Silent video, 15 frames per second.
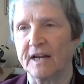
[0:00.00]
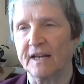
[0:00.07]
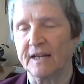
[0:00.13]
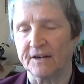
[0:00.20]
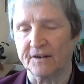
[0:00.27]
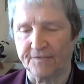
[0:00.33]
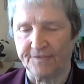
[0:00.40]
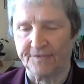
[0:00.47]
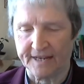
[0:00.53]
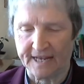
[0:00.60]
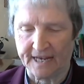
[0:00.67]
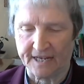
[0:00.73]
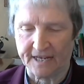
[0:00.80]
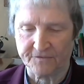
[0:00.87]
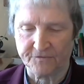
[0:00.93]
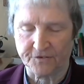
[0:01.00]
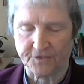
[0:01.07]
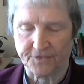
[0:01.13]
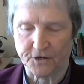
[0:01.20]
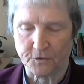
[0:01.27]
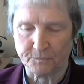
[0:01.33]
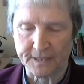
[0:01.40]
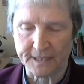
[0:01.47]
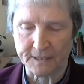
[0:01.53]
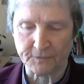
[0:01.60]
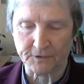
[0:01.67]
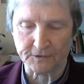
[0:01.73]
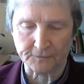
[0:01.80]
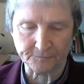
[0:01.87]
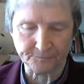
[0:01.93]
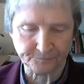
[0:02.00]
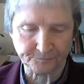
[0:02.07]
care they had for their people.